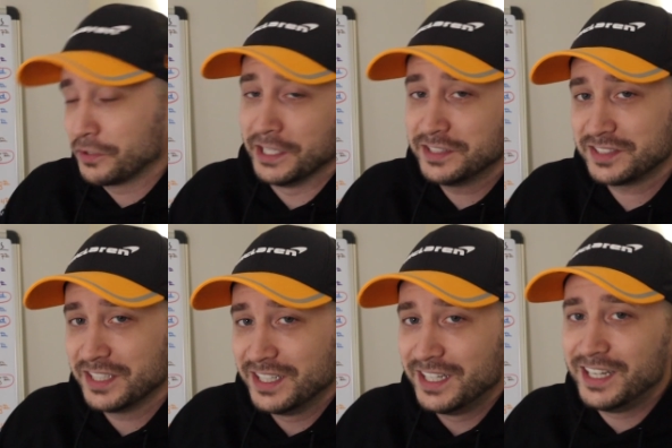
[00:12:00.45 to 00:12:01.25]

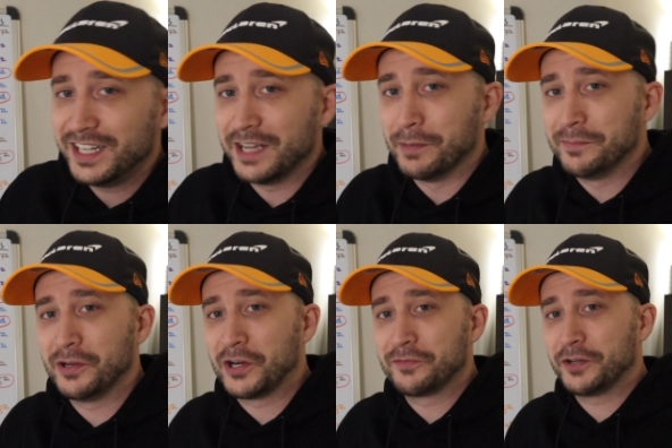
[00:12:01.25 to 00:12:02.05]
race, it might be
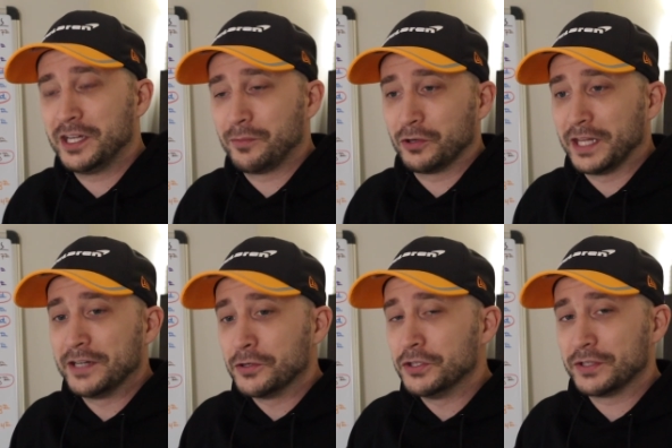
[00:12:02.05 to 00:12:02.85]
hard for him or
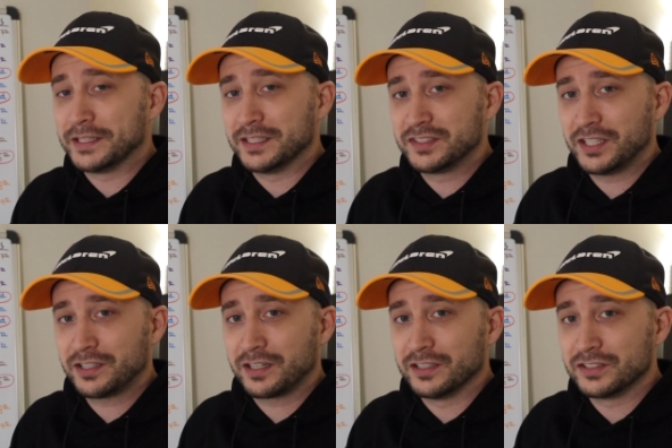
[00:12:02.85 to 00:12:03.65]
Lando to do that this year
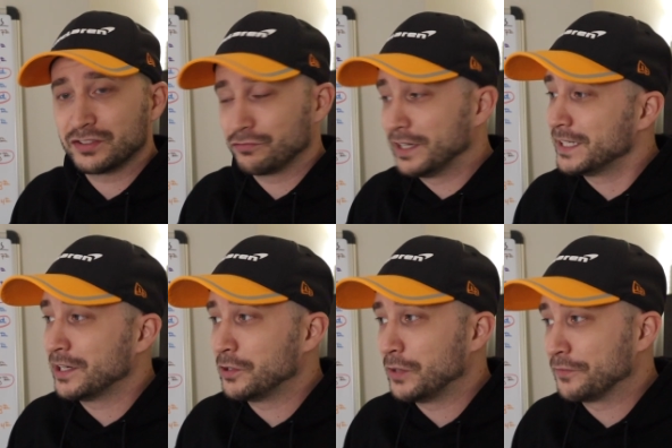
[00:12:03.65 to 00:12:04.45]
because right
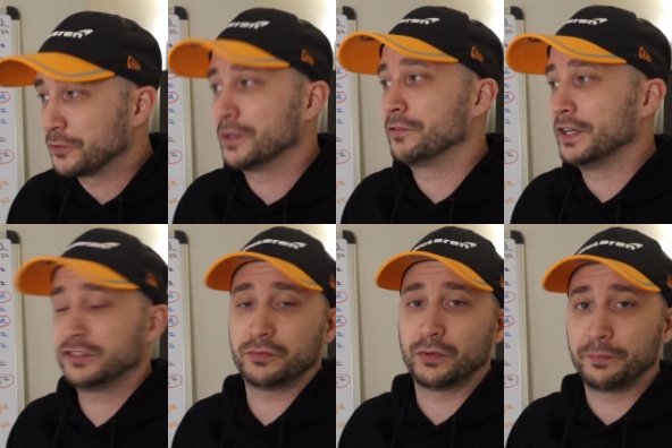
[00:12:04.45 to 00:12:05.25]
now, after one
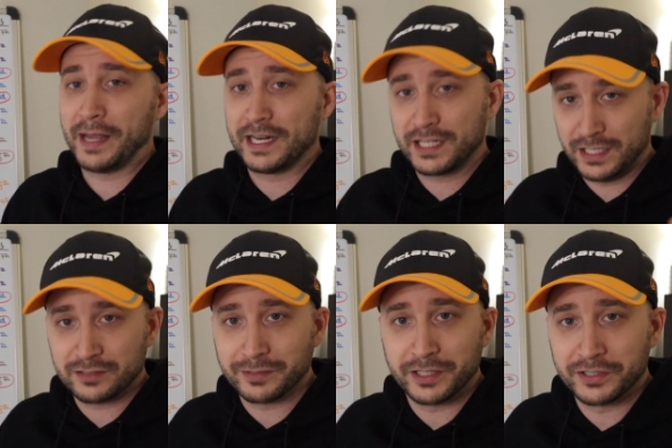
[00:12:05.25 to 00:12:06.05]
race, we're panicking
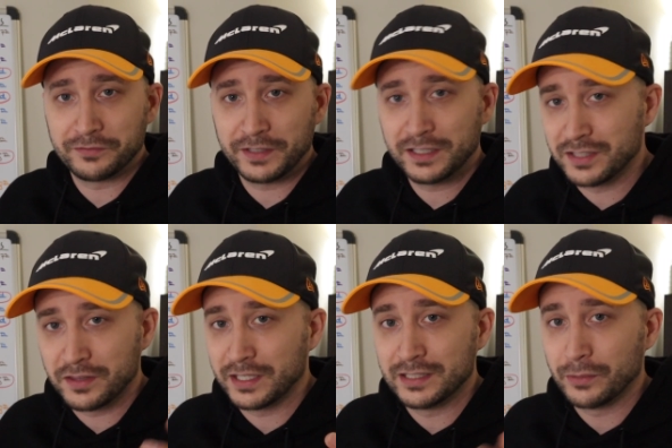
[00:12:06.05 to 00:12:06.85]
as McLaren fans and
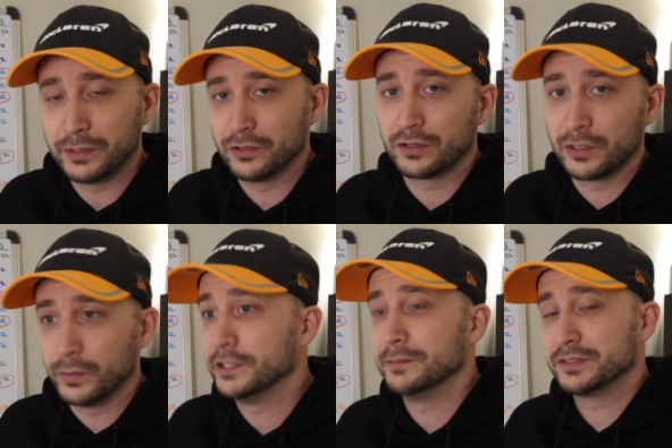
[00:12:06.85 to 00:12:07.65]
thinking that we look like
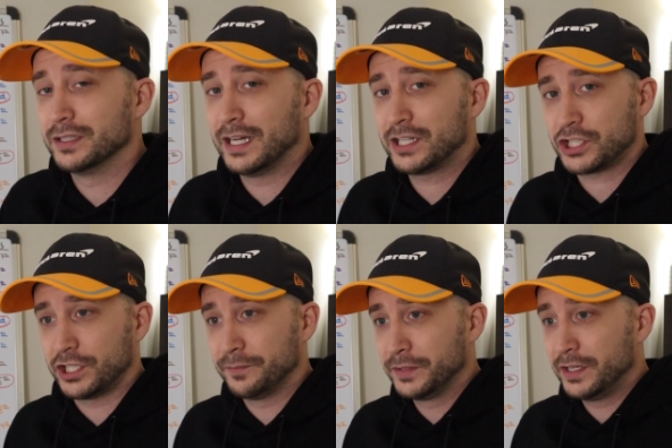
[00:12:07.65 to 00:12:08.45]
Williams did last
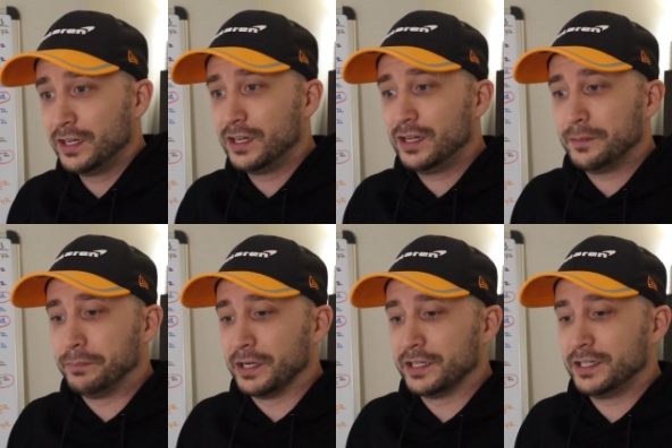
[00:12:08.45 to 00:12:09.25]
year.
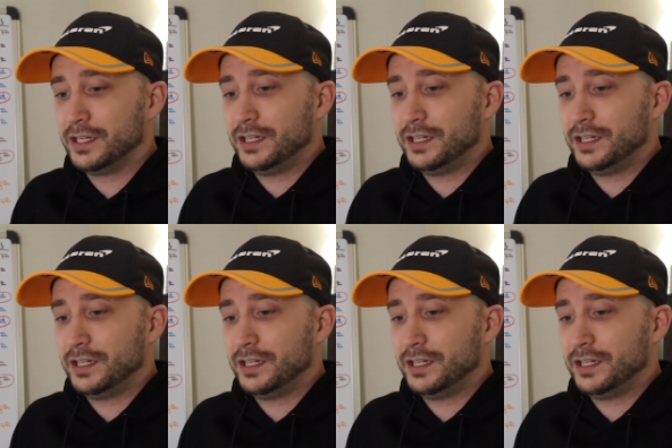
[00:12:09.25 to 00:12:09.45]
But